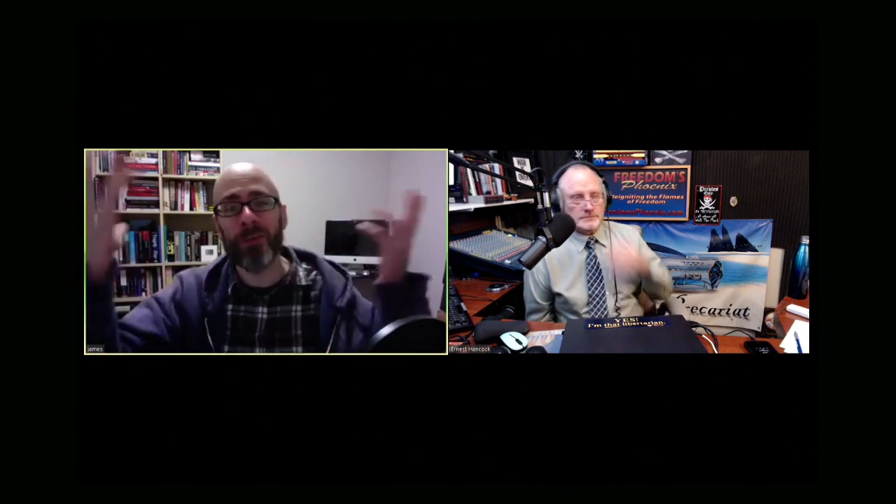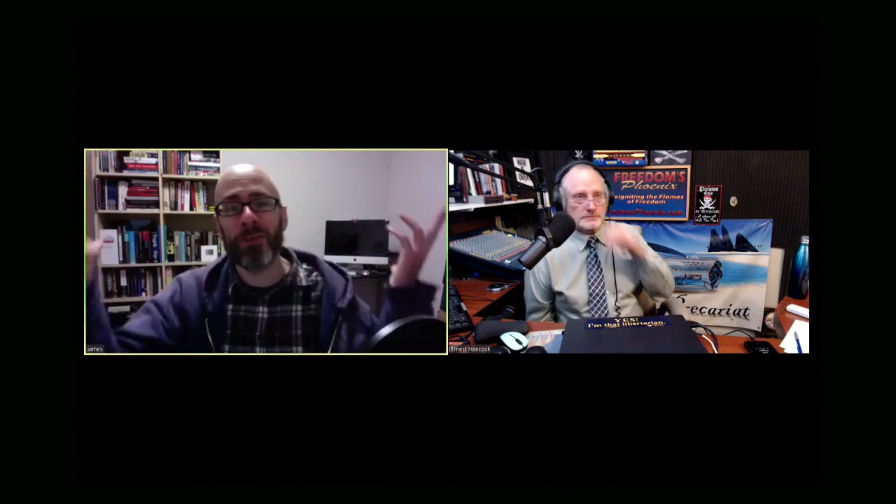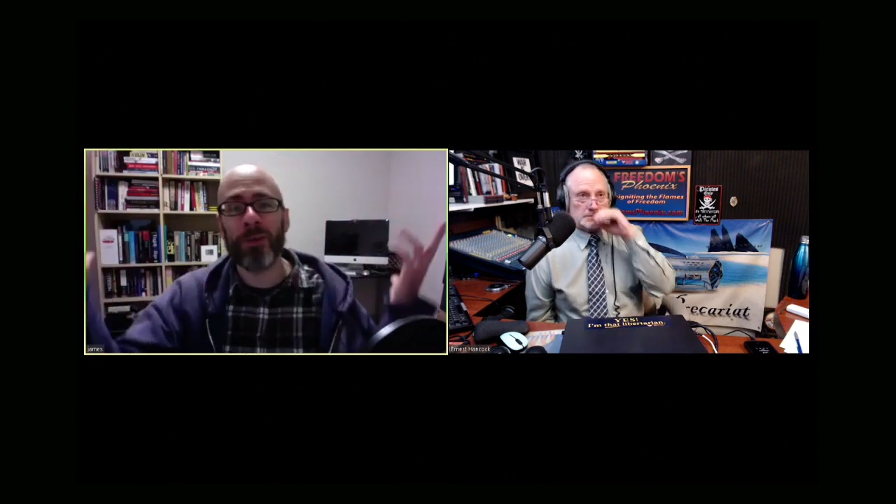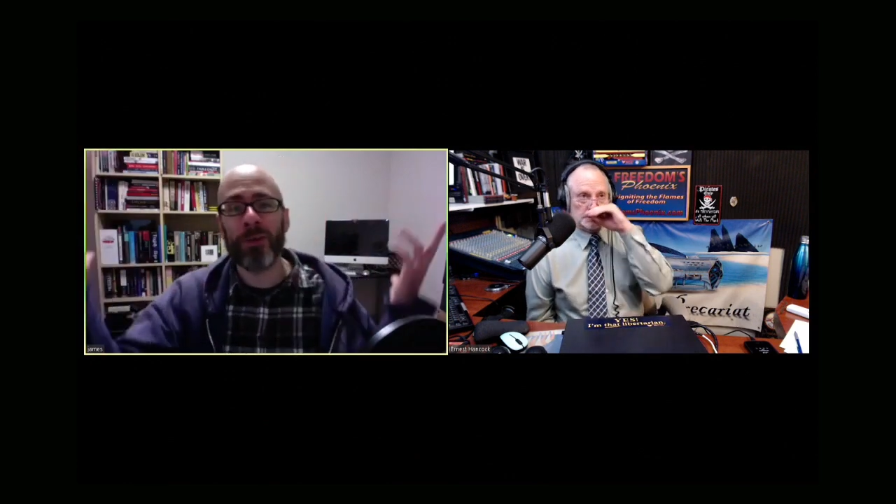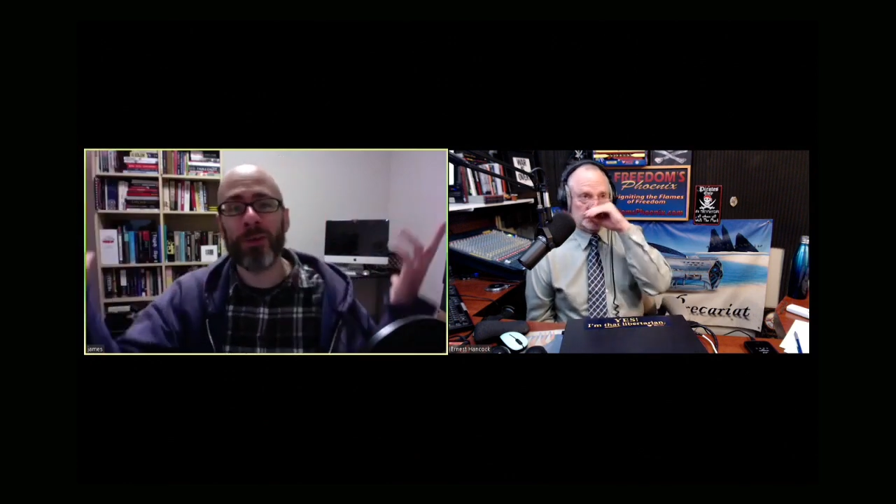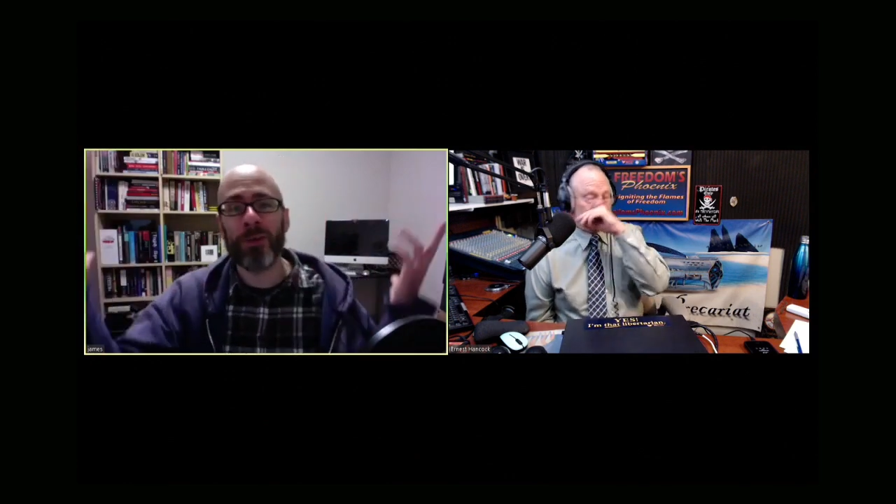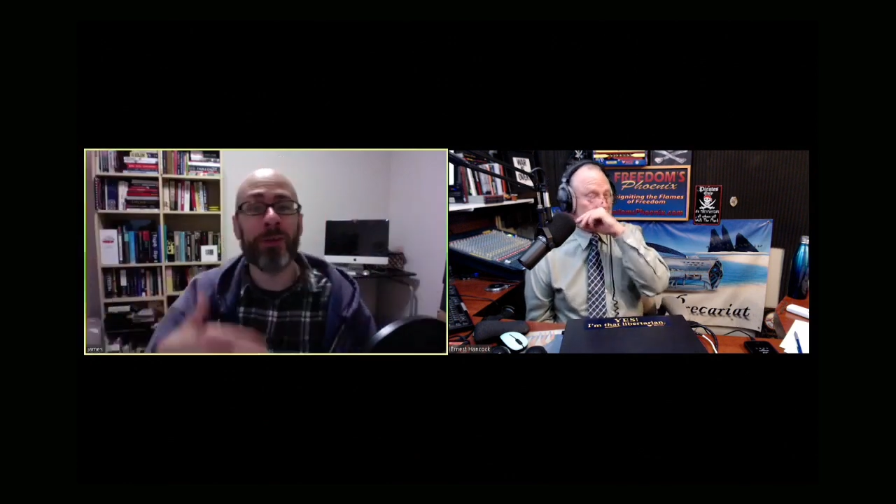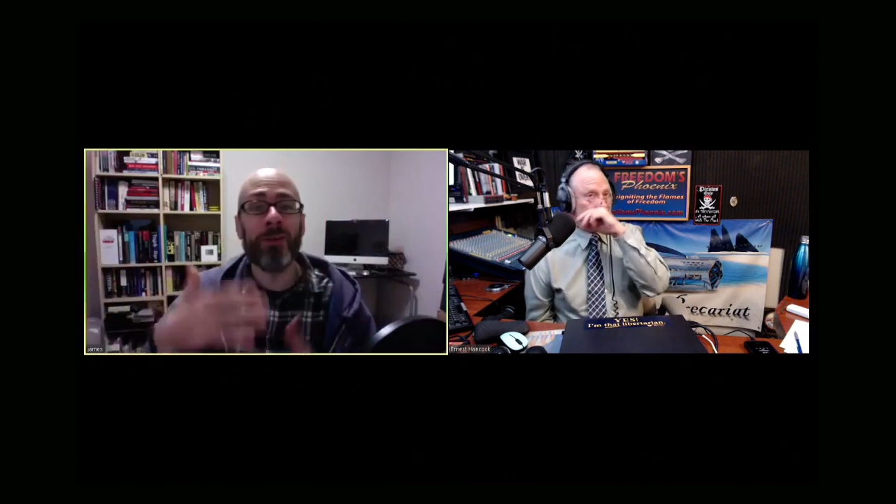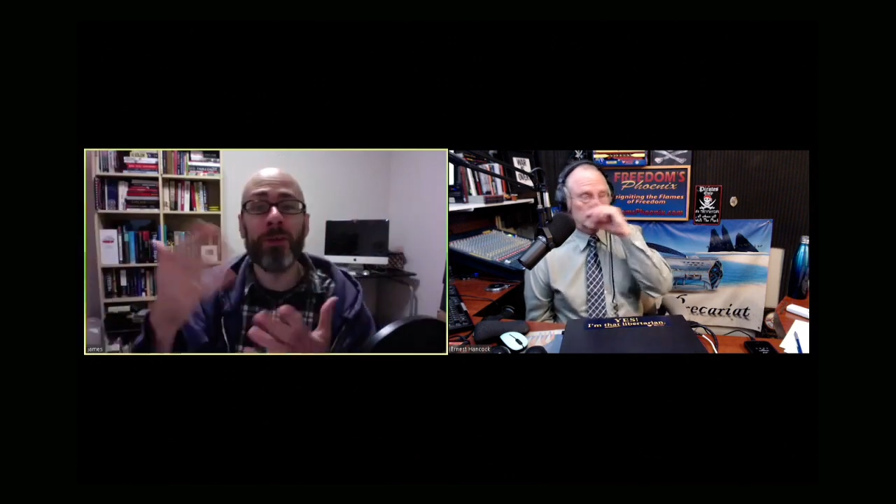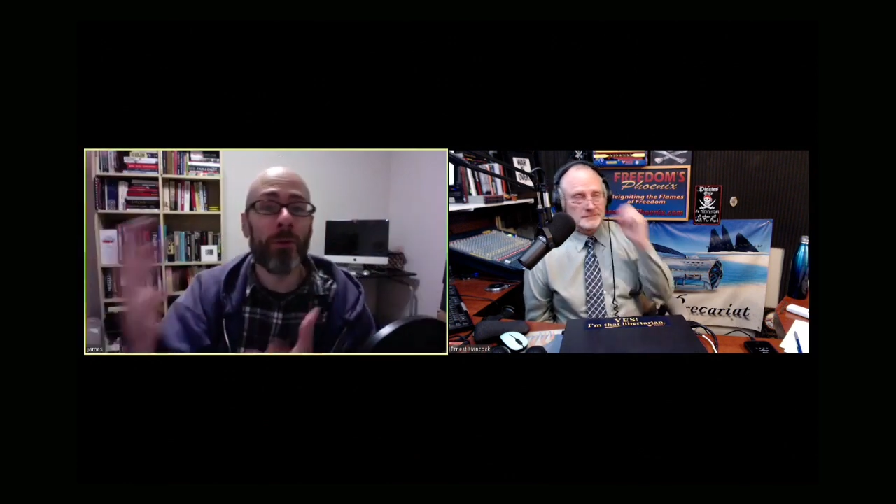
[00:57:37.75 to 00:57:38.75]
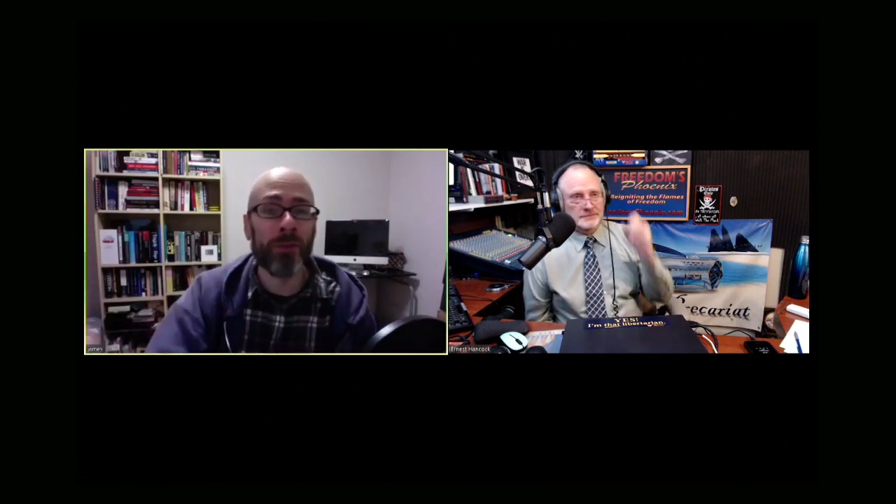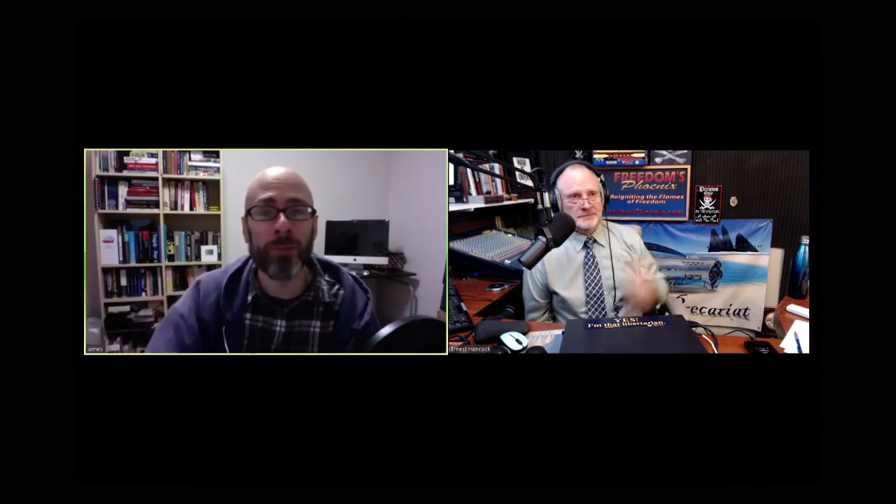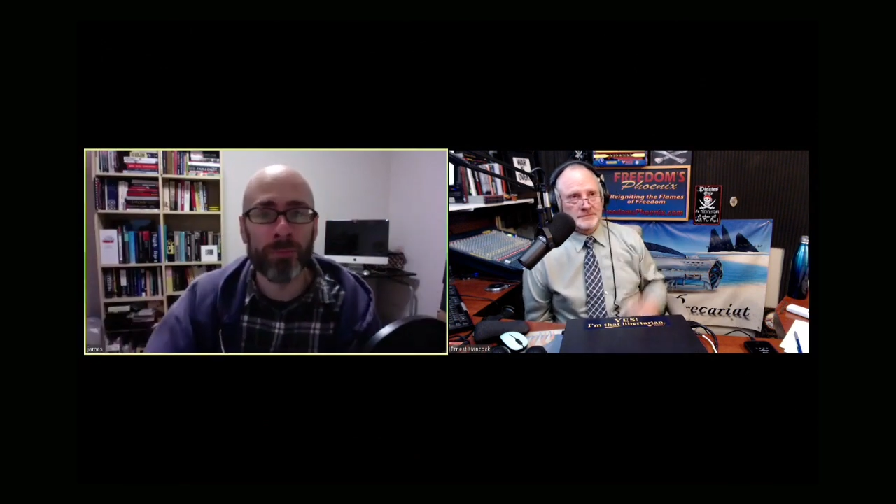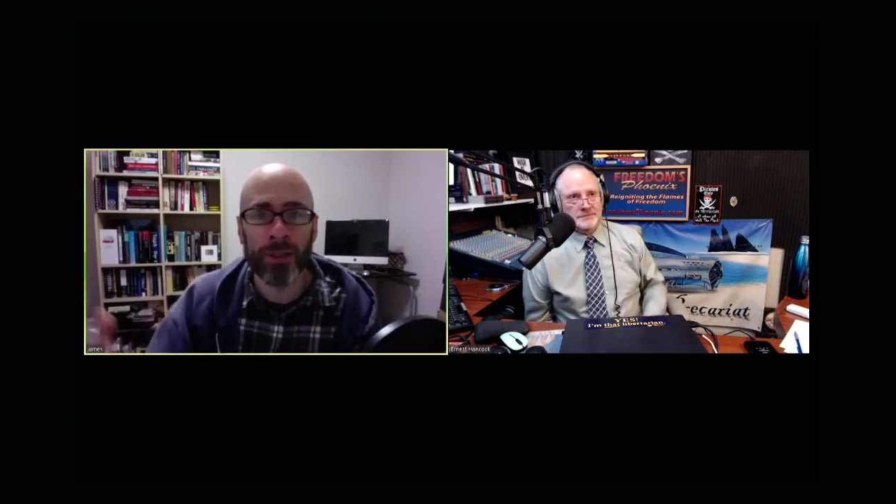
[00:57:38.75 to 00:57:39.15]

just gone up and the only